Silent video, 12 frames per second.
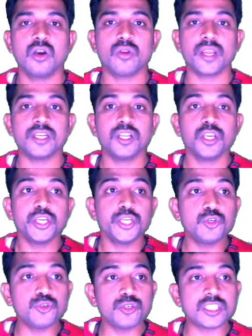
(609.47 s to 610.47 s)
right?
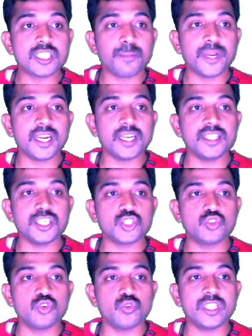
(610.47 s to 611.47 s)
You should separate these
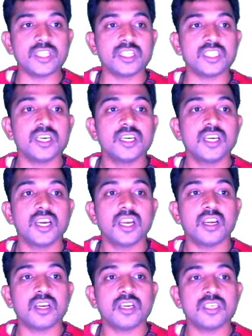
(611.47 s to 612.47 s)
two with,
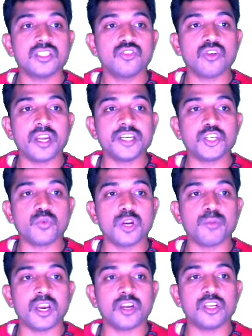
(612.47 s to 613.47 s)
is not required,
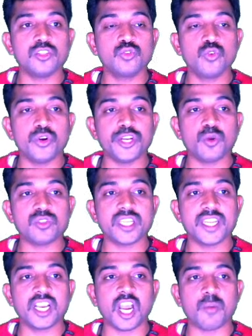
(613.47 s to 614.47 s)
don't use
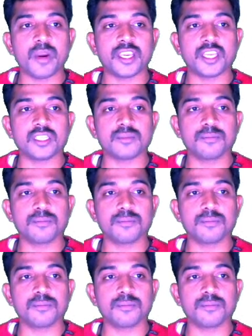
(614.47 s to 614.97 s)
any comma here.